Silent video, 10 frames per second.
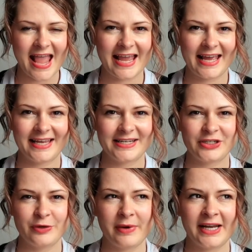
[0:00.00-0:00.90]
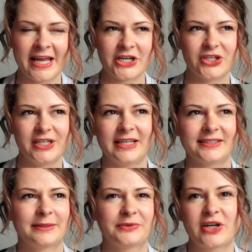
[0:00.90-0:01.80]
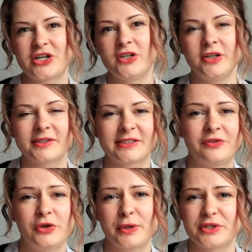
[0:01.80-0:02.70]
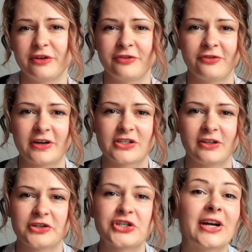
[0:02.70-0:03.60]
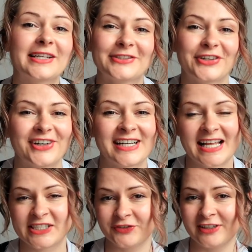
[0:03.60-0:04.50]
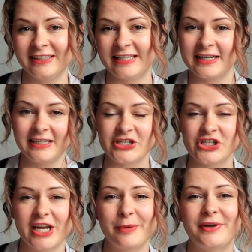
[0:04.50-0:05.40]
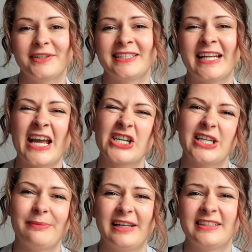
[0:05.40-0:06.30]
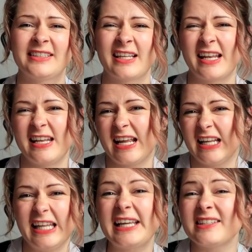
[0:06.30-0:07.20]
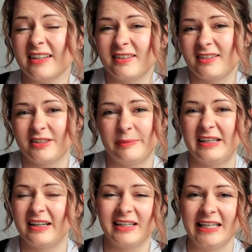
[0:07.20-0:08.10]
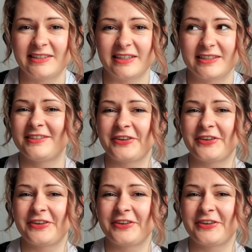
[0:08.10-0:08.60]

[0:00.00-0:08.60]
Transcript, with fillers: And you might actually get some strange looks if you go into a French lingerie store and ask for a négligé, because it actually means neglected, to be neglected.